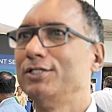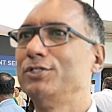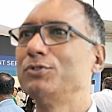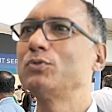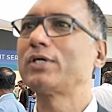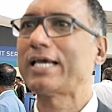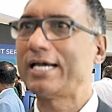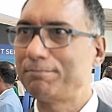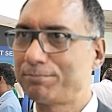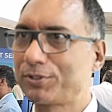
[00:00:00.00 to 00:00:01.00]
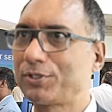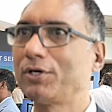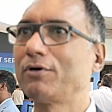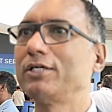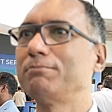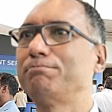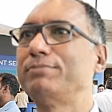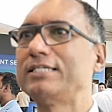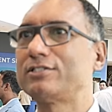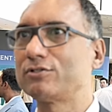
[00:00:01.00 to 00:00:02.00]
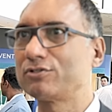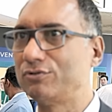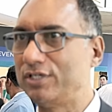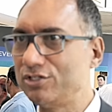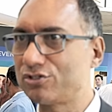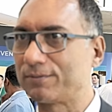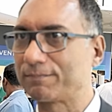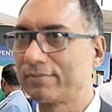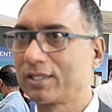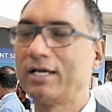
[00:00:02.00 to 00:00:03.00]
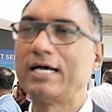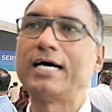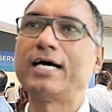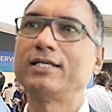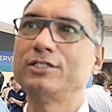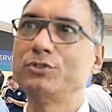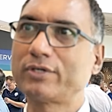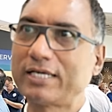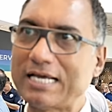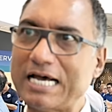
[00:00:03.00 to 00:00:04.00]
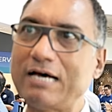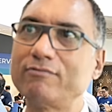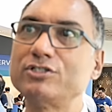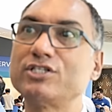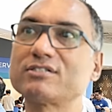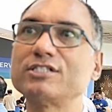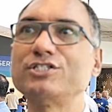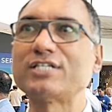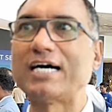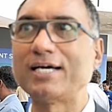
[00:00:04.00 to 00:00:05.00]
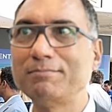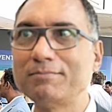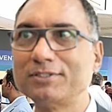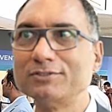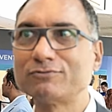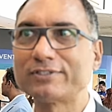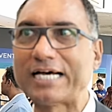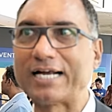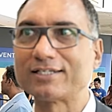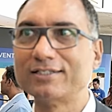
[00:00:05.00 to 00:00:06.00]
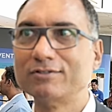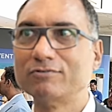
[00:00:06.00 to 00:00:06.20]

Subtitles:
You can procure it based on condition, and you can have a just-in-time for that.